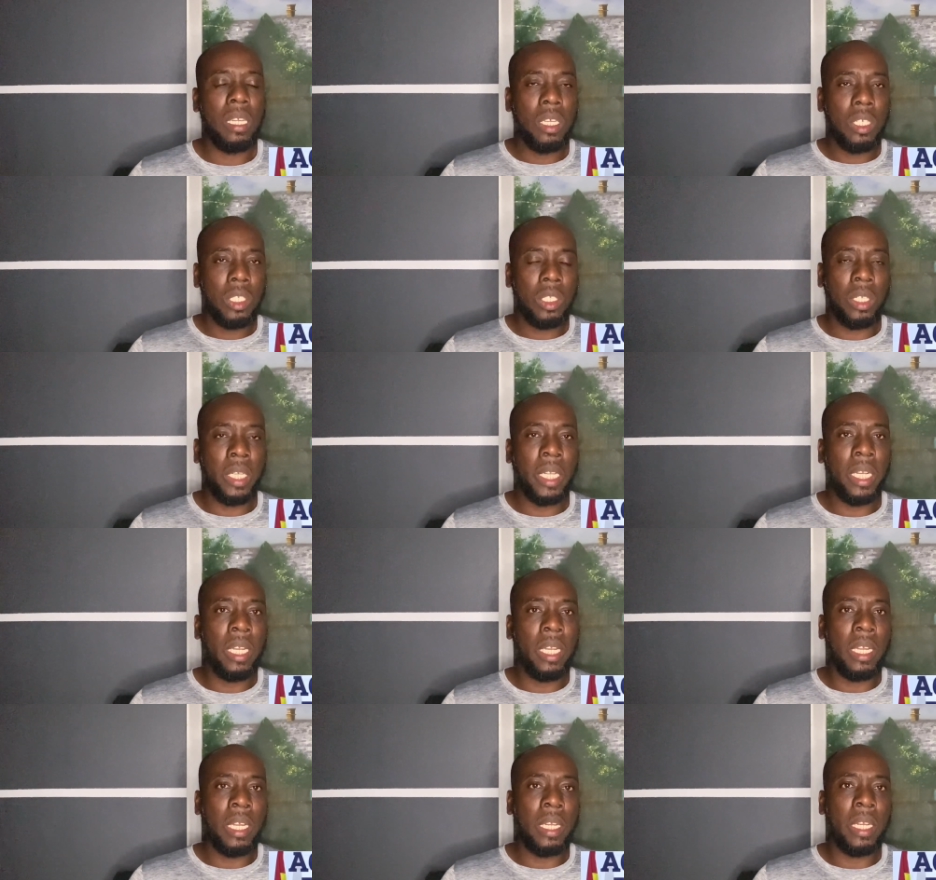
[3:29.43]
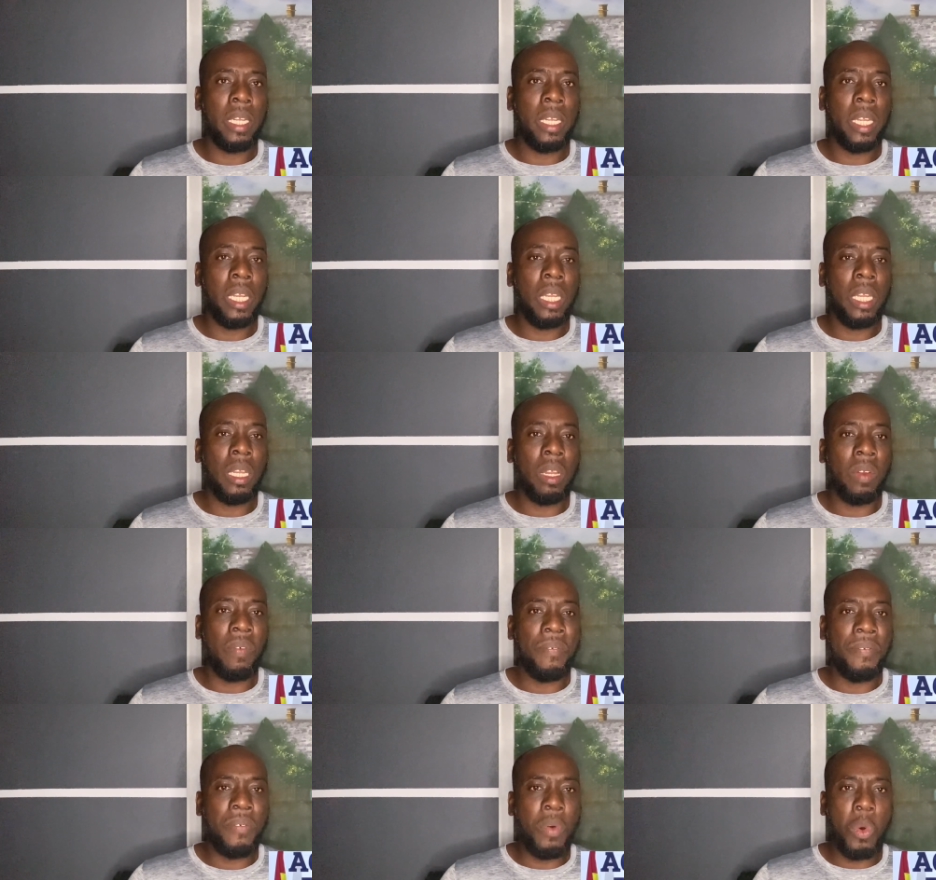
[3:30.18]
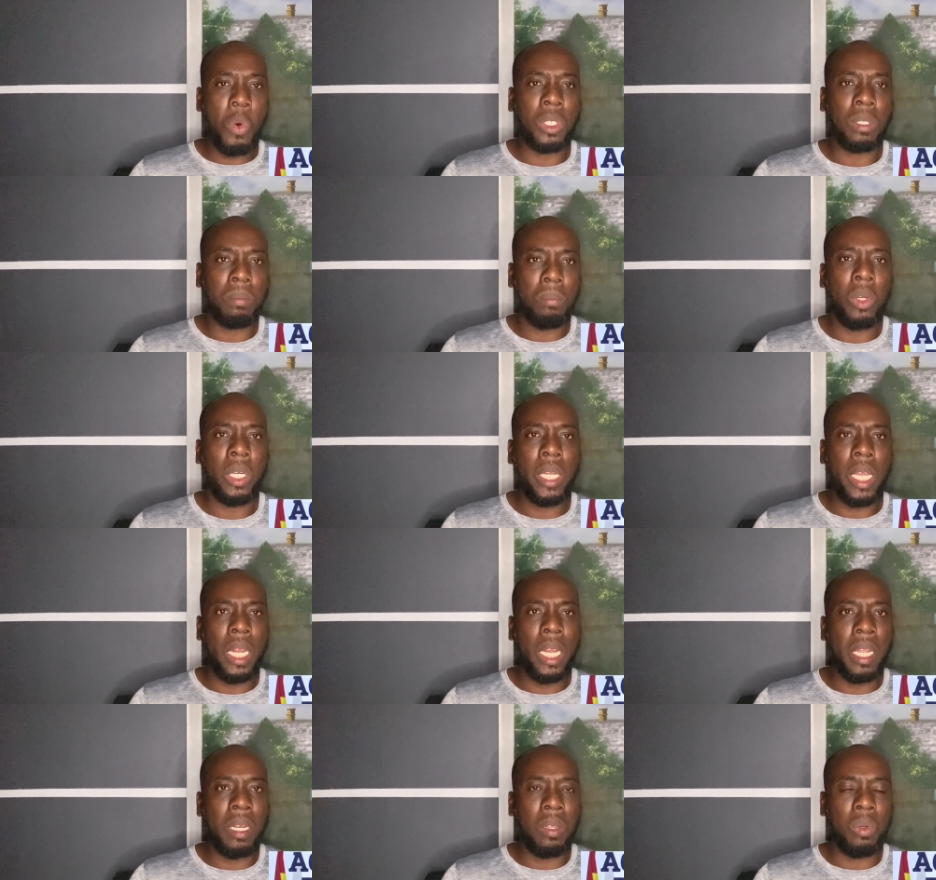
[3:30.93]
So they did not they did not force money
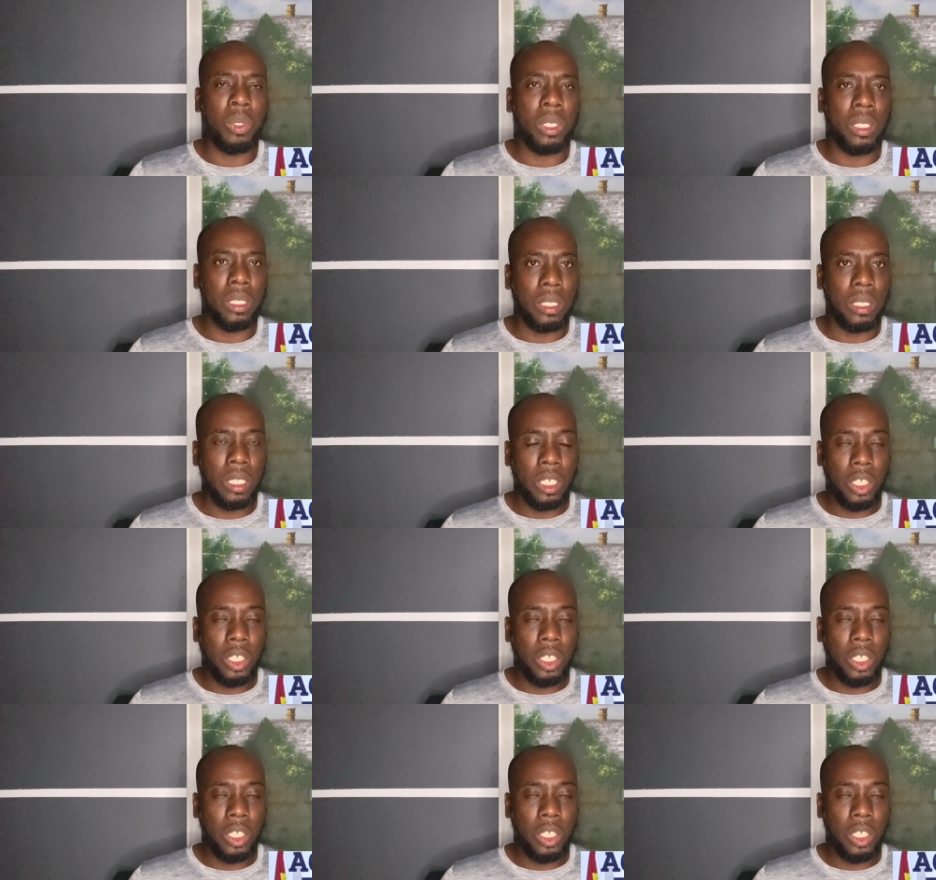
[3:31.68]
on anyone.